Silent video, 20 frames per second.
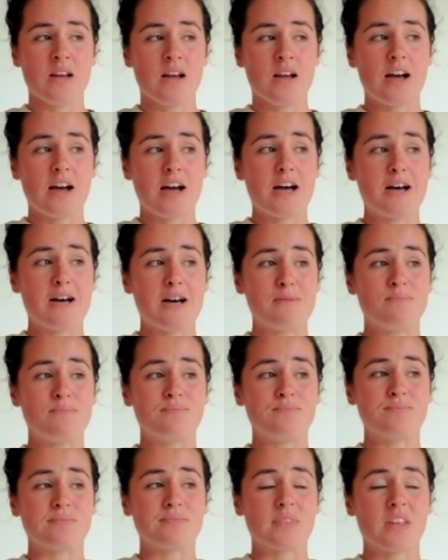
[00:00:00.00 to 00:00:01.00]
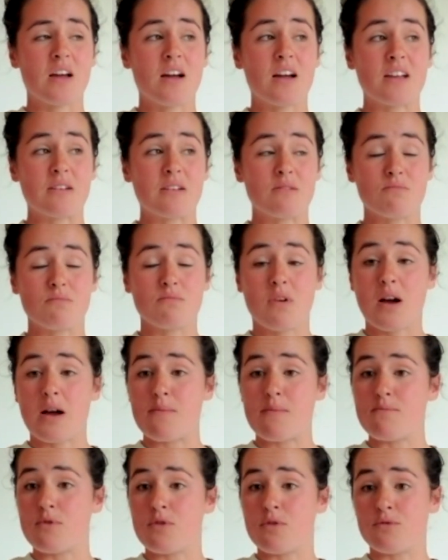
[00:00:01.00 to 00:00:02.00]
And I
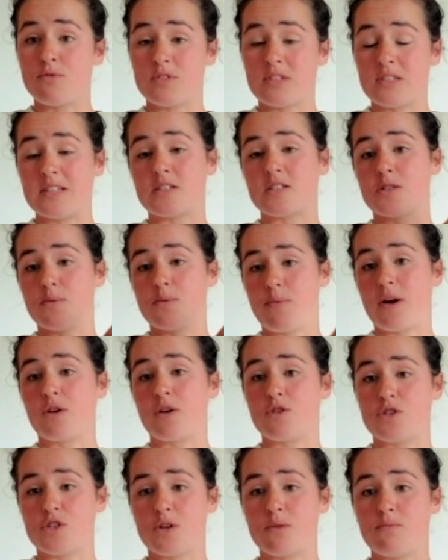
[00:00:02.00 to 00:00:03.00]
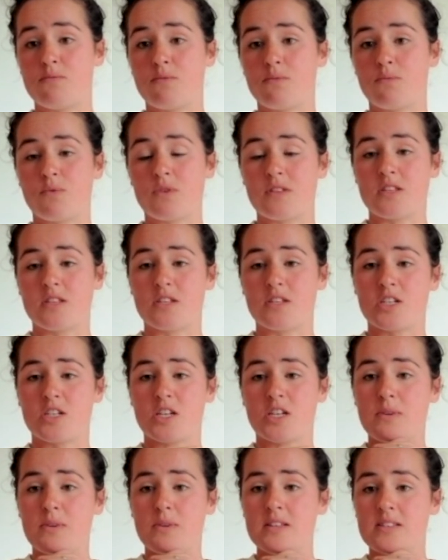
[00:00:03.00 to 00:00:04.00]
moved to Belgium with the
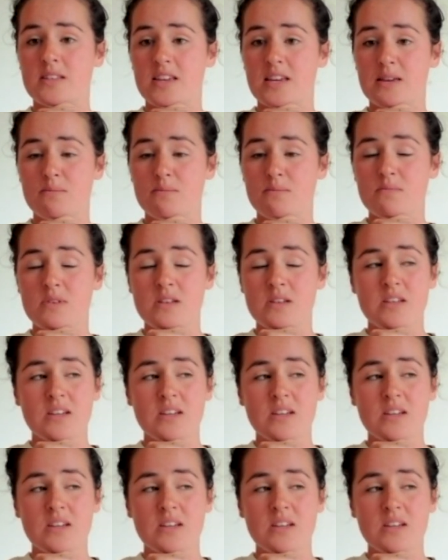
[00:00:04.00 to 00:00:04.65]
GB team,